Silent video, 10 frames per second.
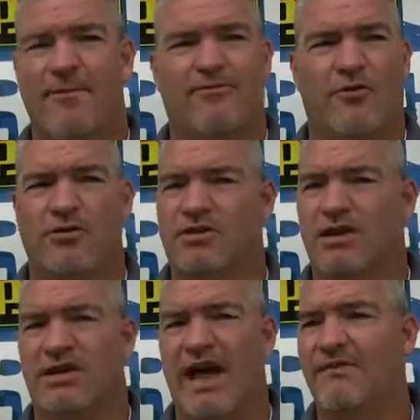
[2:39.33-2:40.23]
I'm
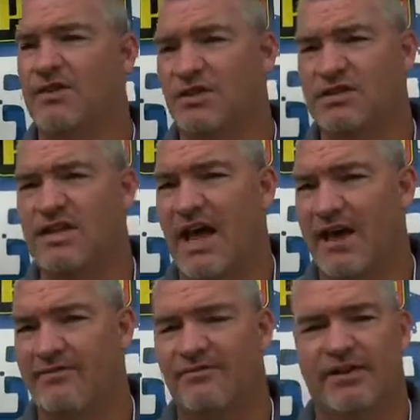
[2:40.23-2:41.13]
fortunate to have a good
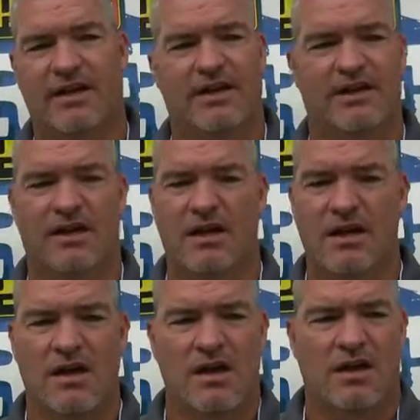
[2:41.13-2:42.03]
staff, and
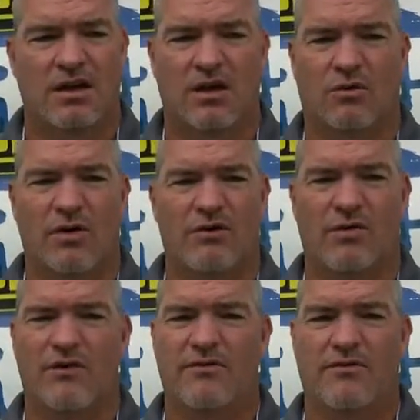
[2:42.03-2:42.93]
you know we,
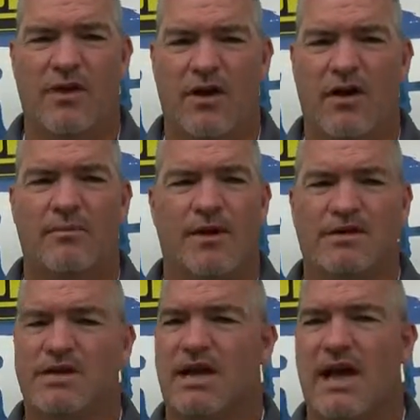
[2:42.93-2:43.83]
we, we are a
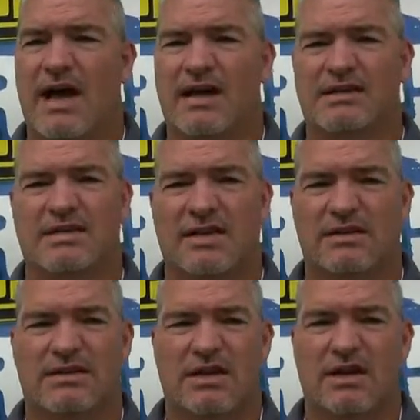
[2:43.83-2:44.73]
bunch of guys
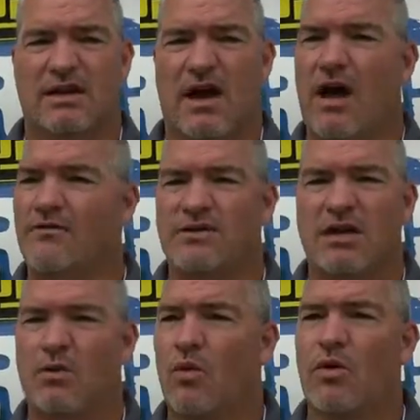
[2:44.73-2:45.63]
that uh,
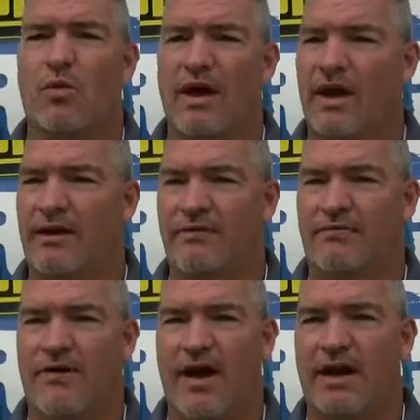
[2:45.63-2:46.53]
obviously want to win
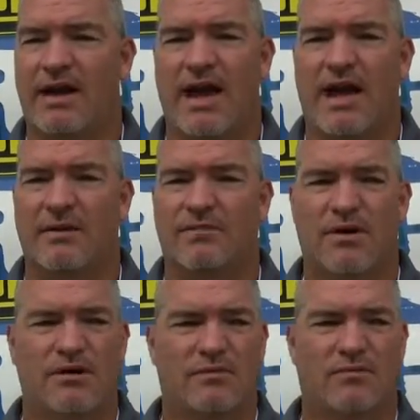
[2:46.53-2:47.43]
every Friday night,
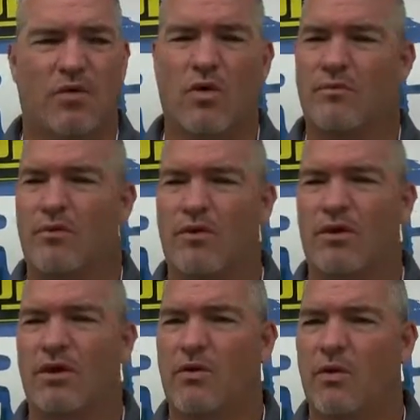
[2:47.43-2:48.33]
but more
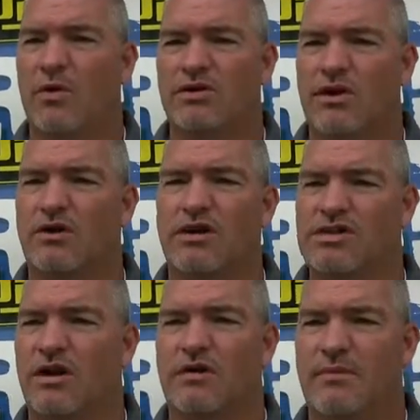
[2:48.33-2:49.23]
importantly, we want to turn
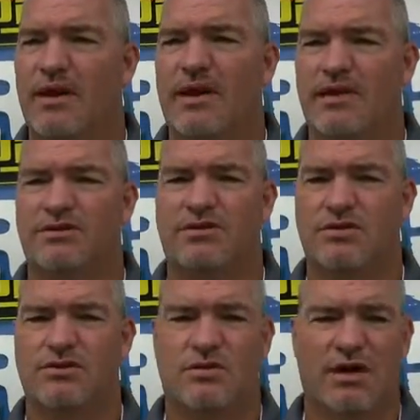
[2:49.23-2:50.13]
these young men
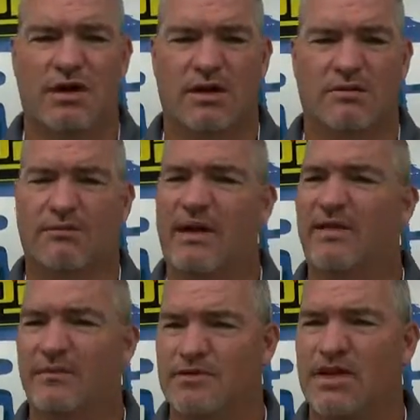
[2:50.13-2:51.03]
into uh,
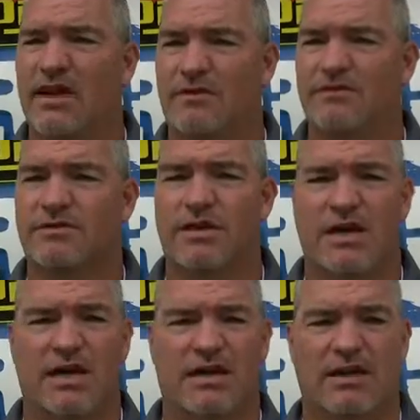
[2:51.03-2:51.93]
men themselves,
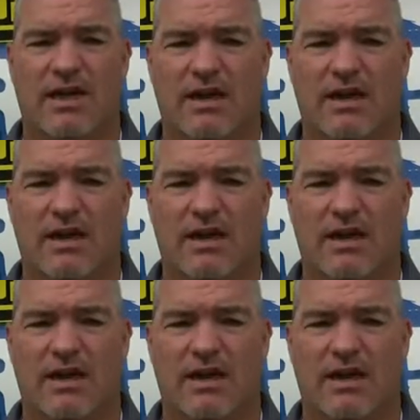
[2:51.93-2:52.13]
and.